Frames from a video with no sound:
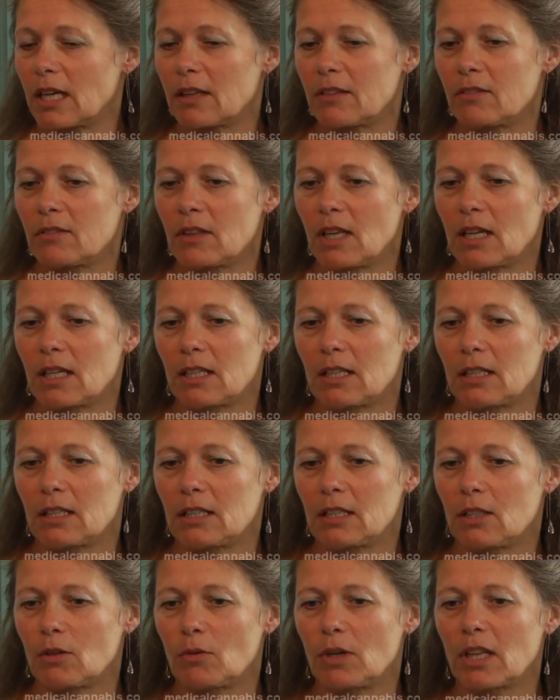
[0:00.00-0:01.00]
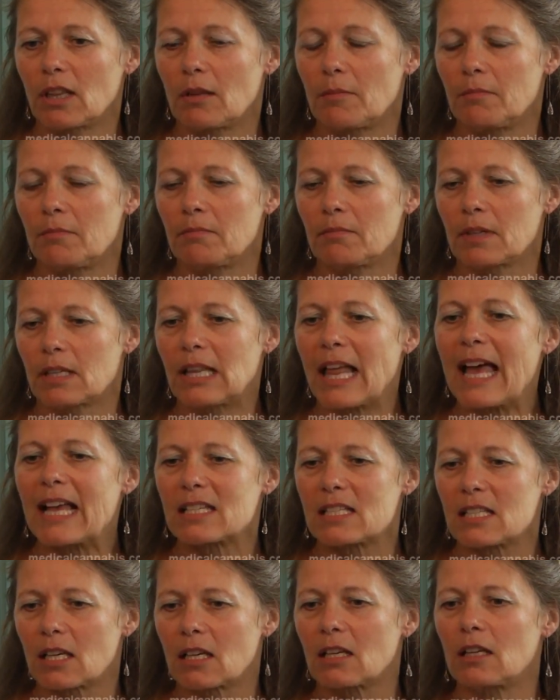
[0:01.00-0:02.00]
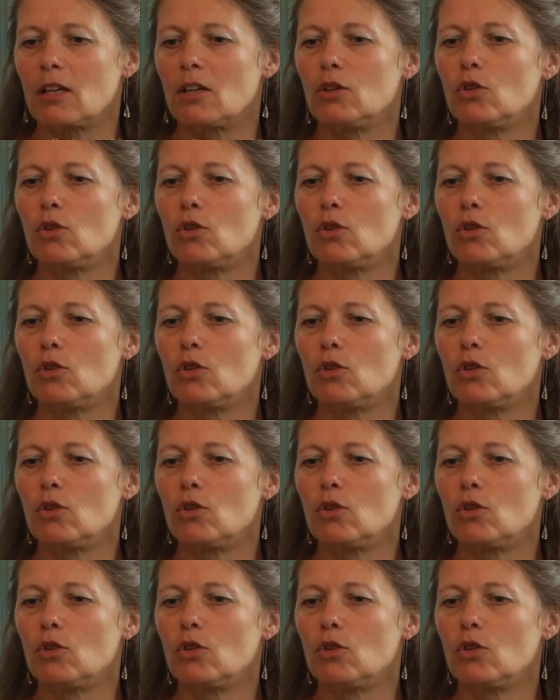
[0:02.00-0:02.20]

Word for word: I, I, you know, one of the classic